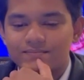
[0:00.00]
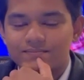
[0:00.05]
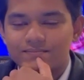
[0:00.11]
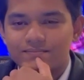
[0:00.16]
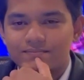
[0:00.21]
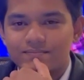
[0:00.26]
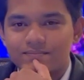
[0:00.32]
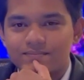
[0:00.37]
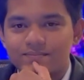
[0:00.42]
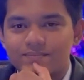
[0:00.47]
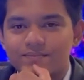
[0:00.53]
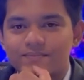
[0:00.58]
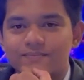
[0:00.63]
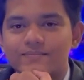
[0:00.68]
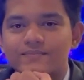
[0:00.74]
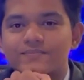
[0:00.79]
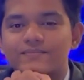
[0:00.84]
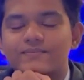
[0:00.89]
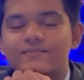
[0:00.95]

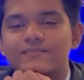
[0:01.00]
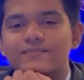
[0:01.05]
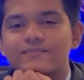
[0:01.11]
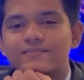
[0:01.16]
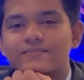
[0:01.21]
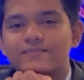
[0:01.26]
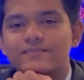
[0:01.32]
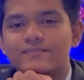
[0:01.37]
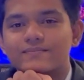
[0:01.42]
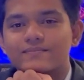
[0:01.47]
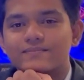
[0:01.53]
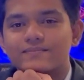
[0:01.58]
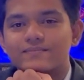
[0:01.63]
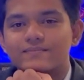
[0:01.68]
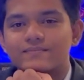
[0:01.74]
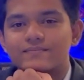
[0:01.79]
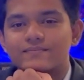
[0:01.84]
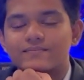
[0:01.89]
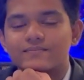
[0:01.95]

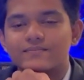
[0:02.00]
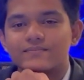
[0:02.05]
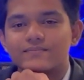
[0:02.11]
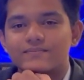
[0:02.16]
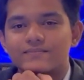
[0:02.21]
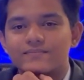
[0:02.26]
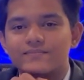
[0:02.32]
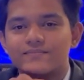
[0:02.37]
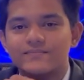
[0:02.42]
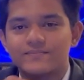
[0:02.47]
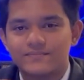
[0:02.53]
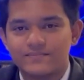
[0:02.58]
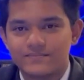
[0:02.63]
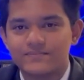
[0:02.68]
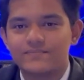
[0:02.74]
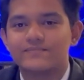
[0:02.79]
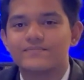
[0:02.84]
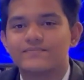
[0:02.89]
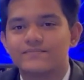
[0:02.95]

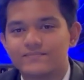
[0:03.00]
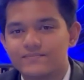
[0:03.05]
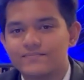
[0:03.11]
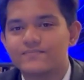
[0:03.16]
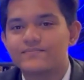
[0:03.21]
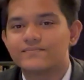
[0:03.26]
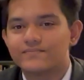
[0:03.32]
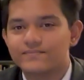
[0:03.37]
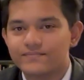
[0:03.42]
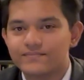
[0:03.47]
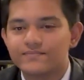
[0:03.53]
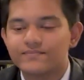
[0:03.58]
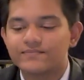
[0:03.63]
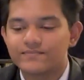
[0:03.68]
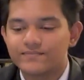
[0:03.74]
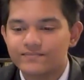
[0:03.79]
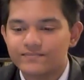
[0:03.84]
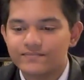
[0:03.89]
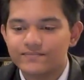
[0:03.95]

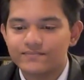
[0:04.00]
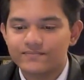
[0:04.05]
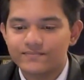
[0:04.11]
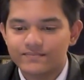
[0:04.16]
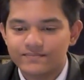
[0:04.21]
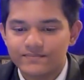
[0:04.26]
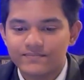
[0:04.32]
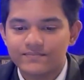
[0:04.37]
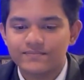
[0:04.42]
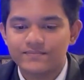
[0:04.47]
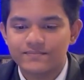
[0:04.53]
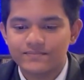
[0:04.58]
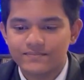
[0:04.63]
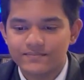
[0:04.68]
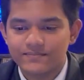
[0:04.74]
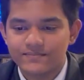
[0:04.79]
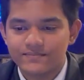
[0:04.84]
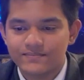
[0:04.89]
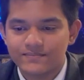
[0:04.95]

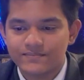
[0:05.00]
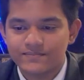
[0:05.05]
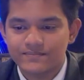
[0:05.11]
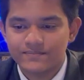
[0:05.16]
(silent)